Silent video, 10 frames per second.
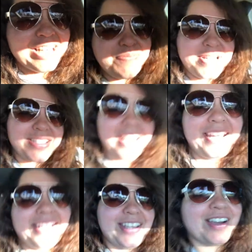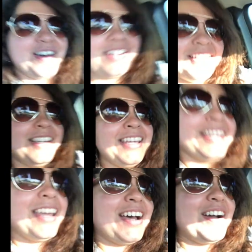I'm excited, y'all.
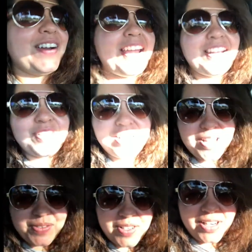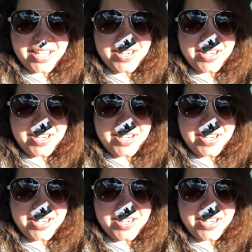All right, I'll check in with y'all